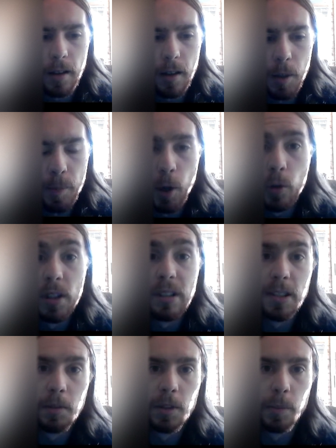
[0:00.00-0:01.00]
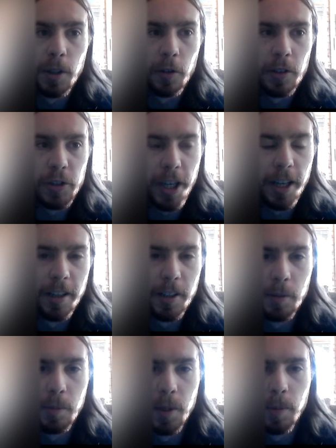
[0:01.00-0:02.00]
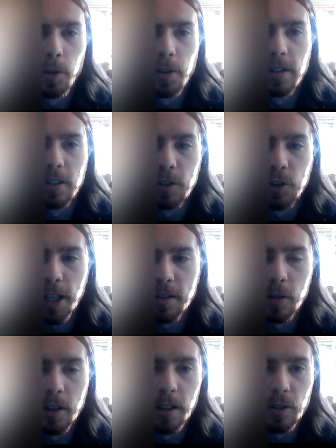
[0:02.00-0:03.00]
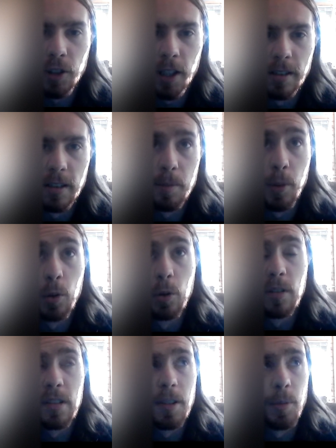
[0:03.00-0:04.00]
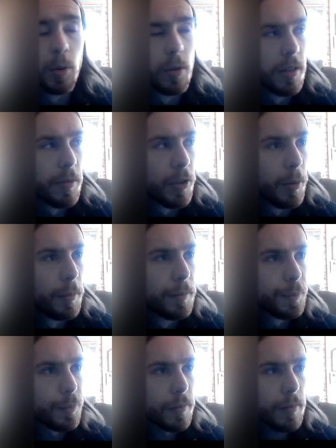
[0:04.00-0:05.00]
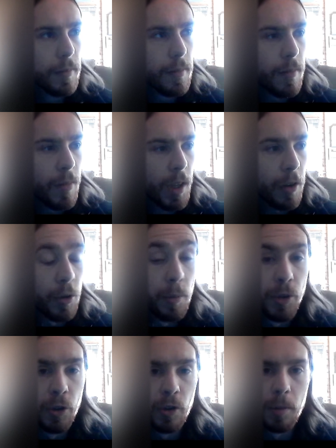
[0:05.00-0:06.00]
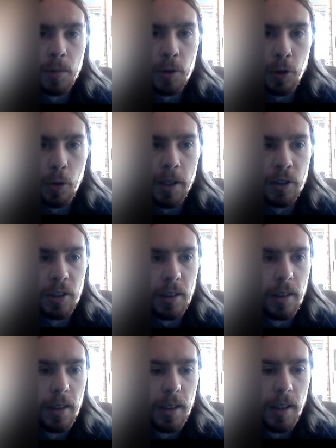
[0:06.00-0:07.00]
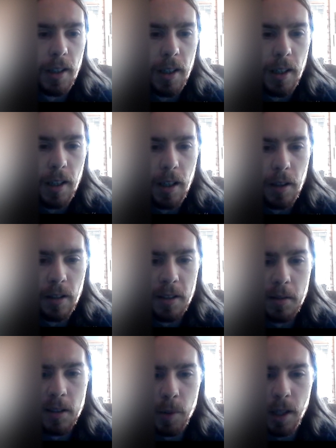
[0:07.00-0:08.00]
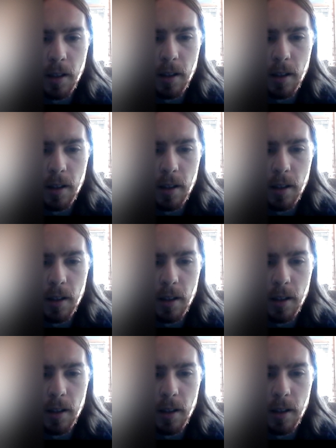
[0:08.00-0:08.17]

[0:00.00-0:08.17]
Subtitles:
the buildings seem to be the buildings are transposed, I suppose, from Europe to Asia. There seems to be